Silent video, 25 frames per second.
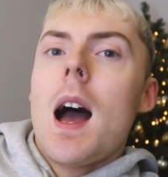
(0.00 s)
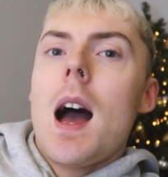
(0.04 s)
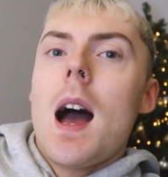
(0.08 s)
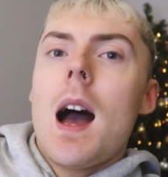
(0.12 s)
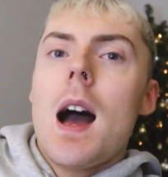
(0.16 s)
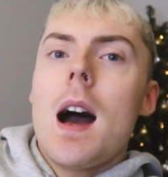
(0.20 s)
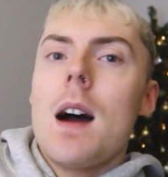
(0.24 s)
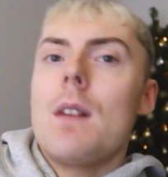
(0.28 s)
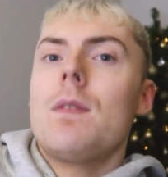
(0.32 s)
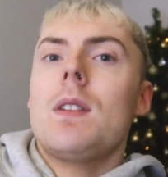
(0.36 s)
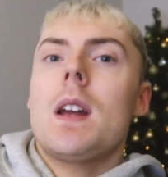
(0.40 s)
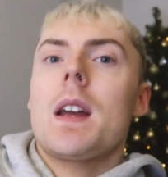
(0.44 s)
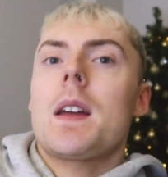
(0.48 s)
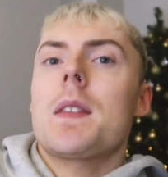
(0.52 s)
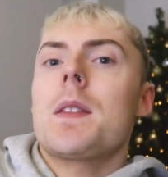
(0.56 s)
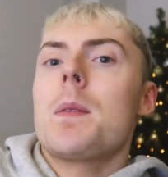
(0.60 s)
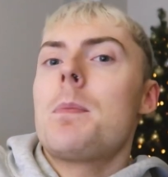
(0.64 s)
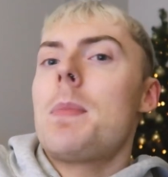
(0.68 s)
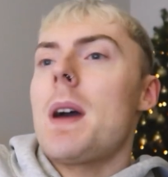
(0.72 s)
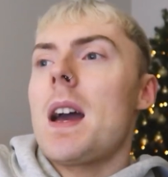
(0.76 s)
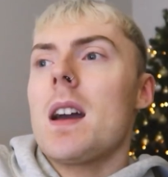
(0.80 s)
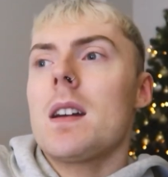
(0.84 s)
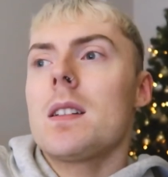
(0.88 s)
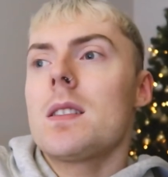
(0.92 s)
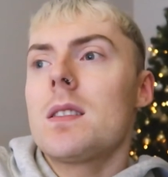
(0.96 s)
have, like, the
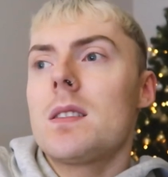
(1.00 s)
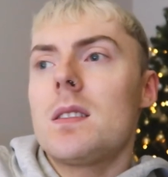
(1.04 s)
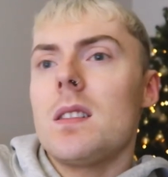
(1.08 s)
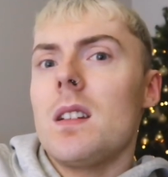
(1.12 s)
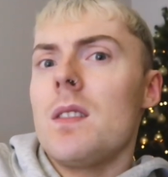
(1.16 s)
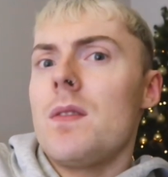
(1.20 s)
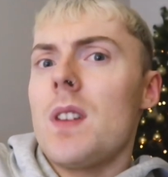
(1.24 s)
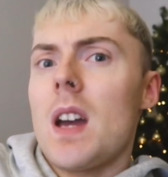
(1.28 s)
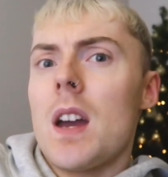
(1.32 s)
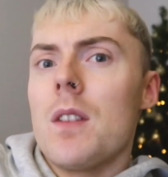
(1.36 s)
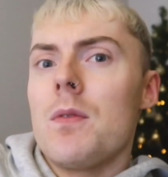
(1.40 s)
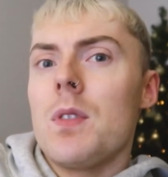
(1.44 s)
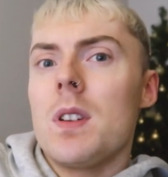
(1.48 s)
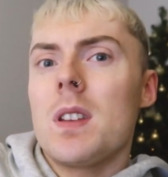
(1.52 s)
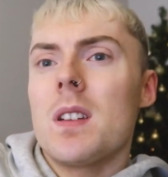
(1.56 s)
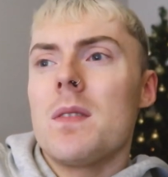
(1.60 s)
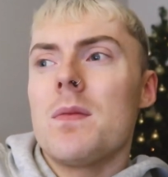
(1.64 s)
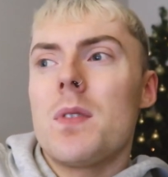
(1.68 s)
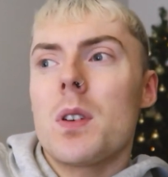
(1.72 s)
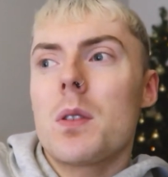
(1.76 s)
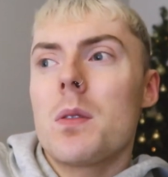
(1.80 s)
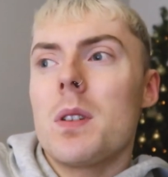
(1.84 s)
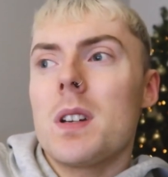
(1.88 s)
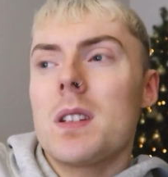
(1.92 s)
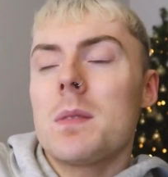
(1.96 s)
best of
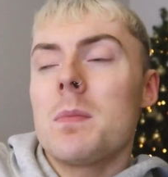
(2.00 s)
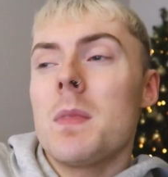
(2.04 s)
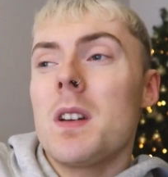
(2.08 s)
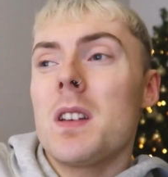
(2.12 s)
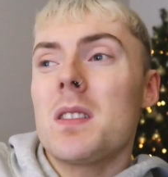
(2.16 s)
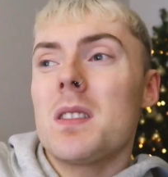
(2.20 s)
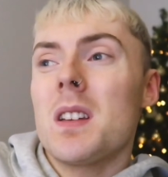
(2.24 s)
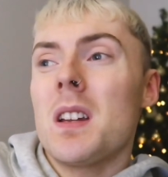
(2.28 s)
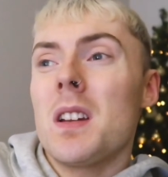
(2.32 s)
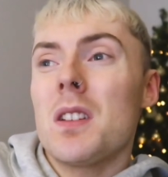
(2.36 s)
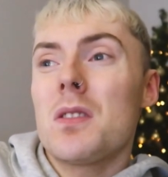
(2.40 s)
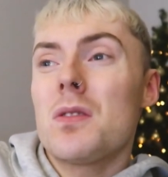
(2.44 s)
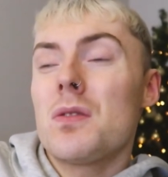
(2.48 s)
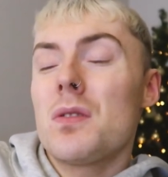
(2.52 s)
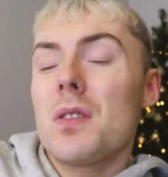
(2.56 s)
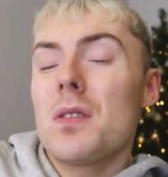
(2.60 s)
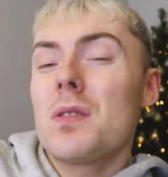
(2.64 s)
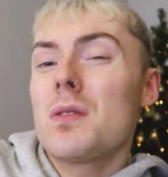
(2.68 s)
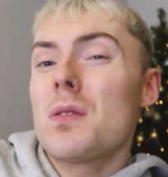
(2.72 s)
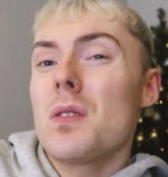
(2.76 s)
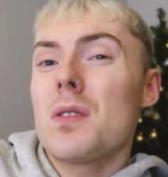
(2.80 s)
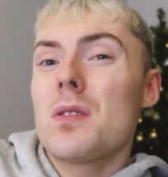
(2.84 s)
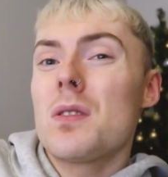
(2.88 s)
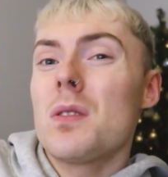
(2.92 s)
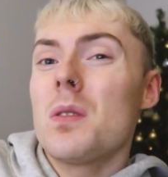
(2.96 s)
everything for Christmas, and it's
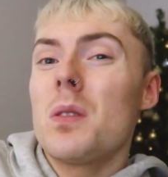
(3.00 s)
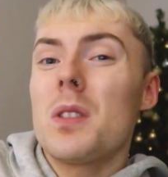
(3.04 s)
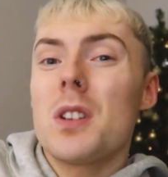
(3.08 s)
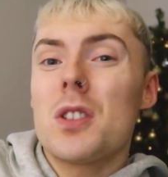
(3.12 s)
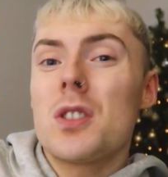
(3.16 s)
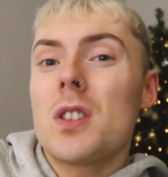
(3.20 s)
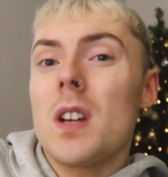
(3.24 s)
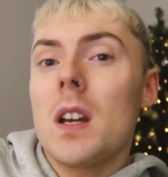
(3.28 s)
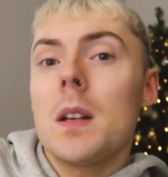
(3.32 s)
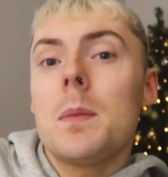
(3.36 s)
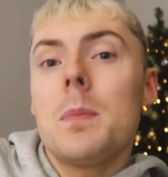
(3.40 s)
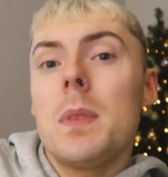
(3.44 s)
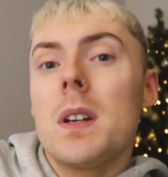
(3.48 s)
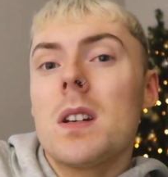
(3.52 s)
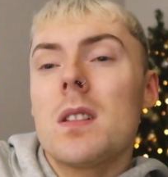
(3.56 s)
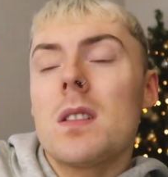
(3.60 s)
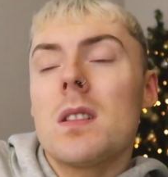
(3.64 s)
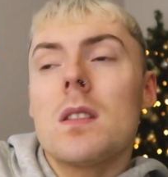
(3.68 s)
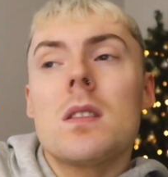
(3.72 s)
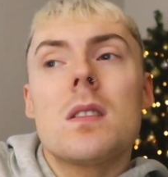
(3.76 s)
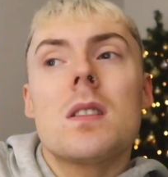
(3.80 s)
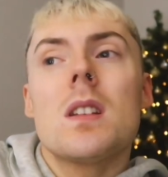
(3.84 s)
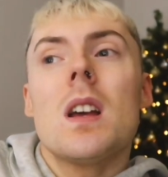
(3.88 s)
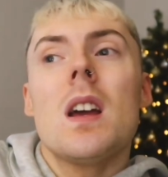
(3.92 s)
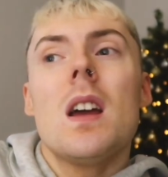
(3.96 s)
just such a load of shit
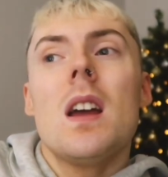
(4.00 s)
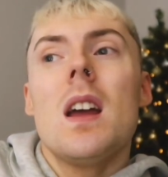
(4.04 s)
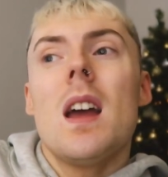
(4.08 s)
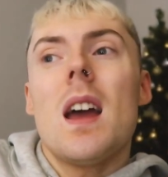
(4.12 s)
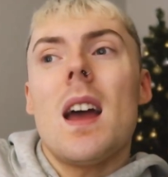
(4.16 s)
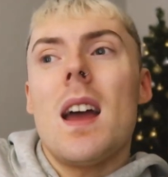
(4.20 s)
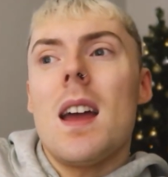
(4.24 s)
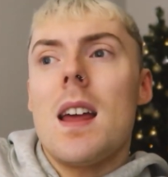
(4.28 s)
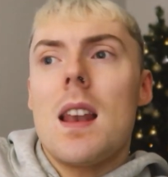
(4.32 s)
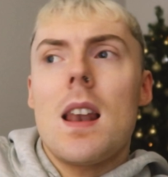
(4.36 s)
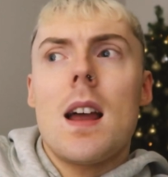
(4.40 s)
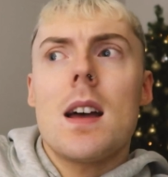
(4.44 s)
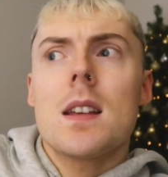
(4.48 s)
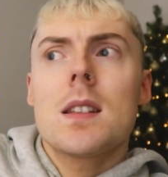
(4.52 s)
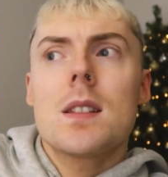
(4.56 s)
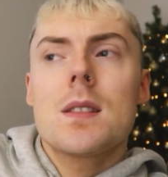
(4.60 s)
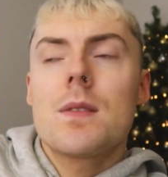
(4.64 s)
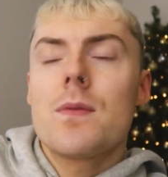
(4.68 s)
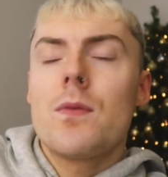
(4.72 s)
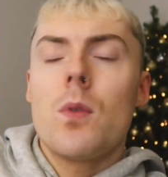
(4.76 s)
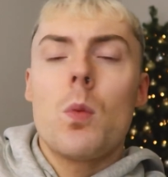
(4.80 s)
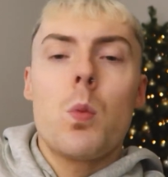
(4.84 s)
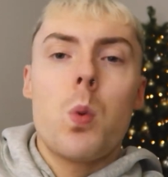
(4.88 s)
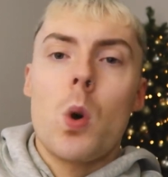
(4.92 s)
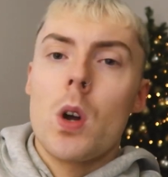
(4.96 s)
because it
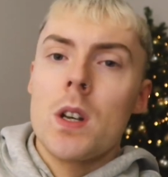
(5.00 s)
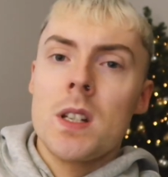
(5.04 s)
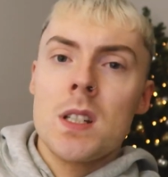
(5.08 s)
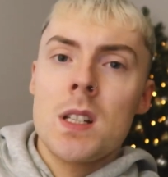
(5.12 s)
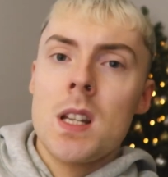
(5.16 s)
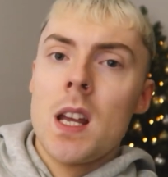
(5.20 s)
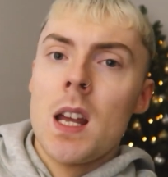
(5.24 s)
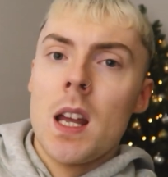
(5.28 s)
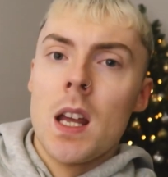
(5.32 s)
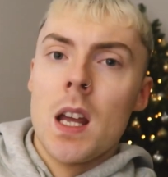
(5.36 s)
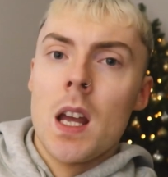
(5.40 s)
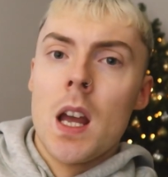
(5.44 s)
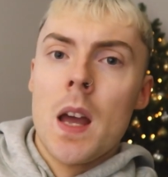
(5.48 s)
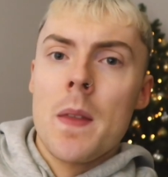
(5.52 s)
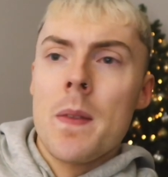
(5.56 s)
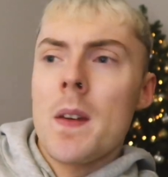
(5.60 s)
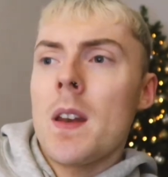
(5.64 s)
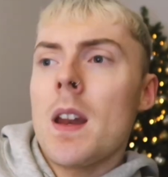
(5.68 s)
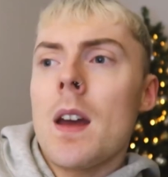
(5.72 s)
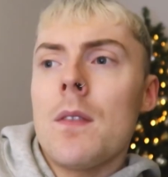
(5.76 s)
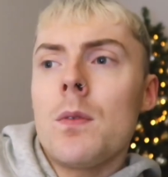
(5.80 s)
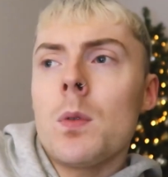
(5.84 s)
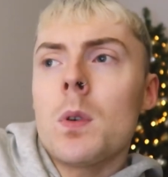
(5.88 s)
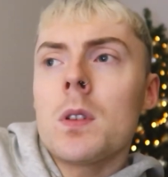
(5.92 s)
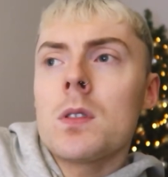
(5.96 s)
lasts for one day and
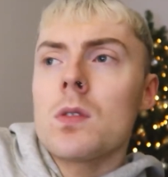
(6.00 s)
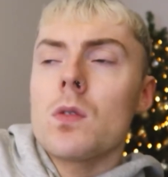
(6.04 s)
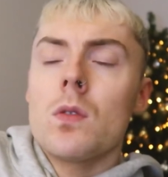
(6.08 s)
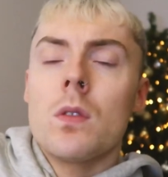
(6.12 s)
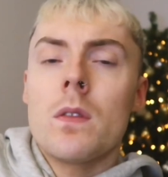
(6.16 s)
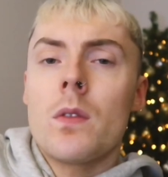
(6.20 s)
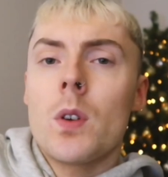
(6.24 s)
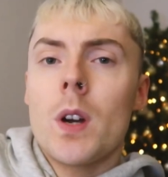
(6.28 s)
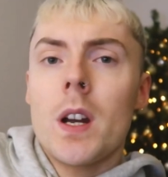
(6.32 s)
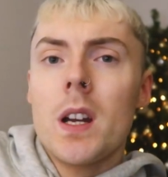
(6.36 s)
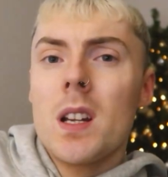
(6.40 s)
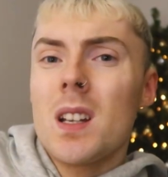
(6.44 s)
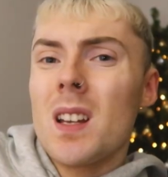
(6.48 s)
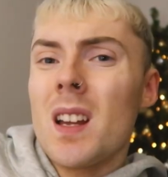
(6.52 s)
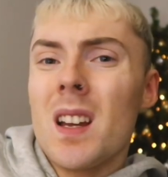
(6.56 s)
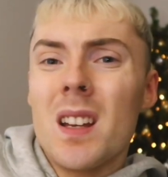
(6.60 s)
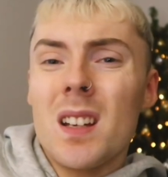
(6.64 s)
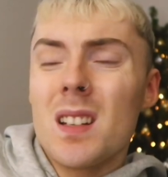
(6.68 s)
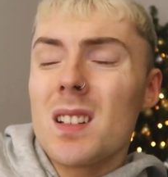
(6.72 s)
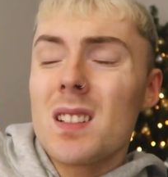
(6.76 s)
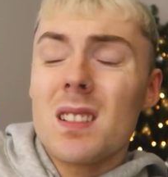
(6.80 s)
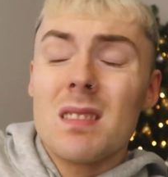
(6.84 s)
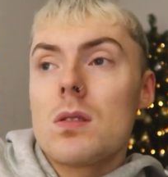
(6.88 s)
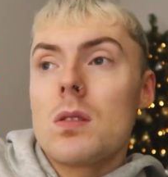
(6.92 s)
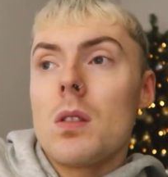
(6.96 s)
then everyone's over it.
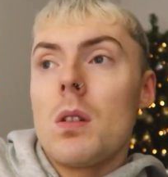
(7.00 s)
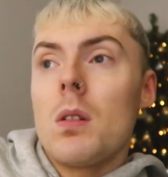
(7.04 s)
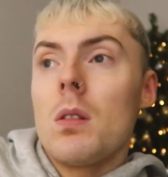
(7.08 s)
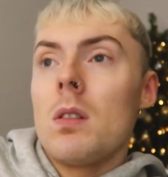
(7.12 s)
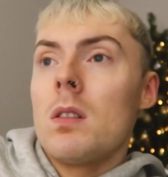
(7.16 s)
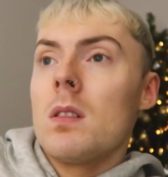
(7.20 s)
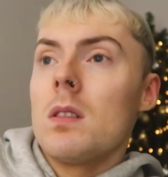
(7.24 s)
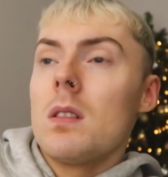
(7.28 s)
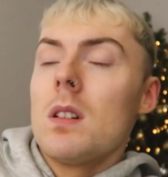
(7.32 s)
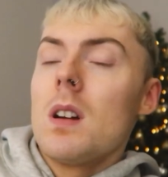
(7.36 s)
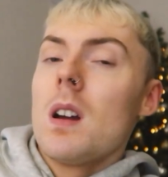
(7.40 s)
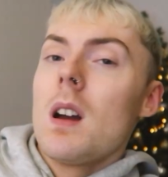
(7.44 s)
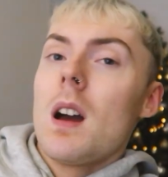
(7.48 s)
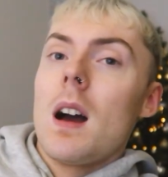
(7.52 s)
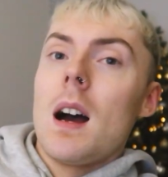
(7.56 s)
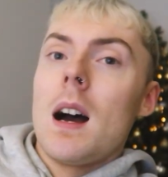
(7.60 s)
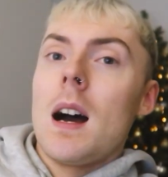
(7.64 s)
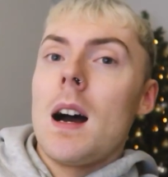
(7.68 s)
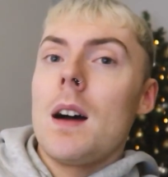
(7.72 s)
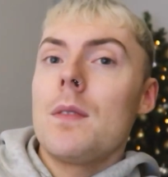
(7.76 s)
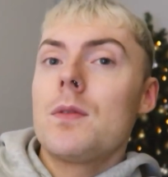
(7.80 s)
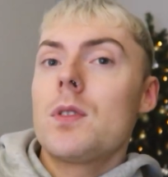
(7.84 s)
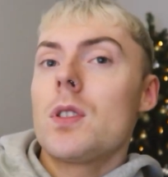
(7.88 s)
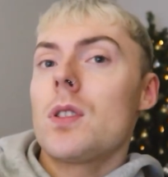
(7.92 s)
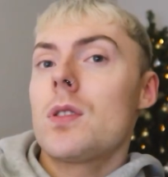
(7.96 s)
Like, so
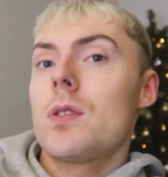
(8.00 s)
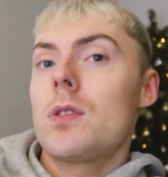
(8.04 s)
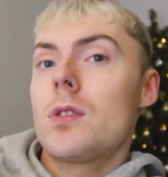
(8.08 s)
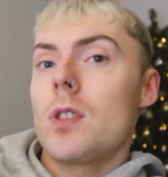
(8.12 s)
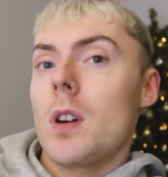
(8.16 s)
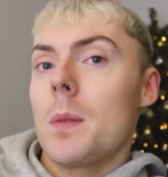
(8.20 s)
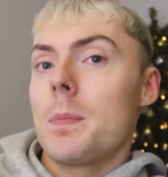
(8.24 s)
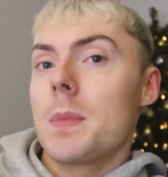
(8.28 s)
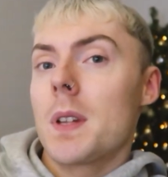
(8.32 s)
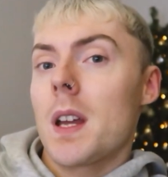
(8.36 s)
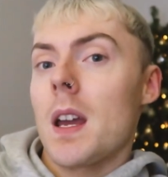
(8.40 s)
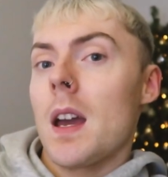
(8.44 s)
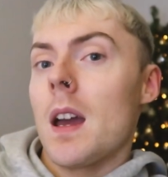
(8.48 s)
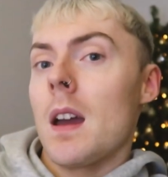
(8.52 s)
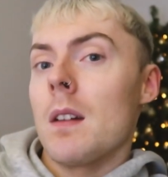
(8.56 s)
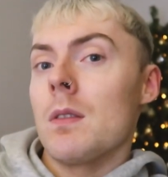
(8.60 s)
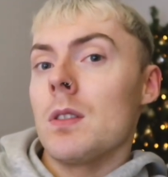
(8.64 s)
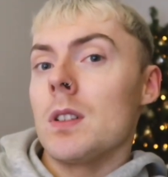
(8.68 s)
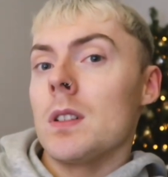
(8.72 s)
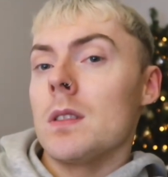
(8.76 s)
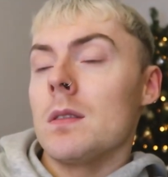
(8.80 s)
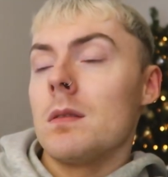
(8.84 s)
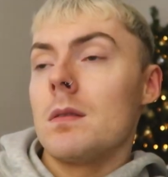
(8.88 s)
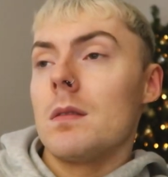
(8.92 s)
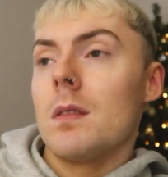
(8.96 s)
I've just stopped
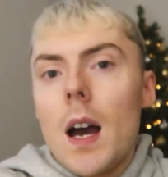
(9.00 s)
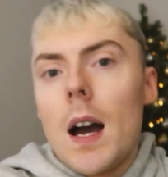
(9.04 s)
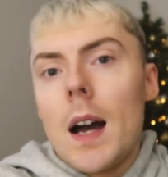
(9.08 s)
caring.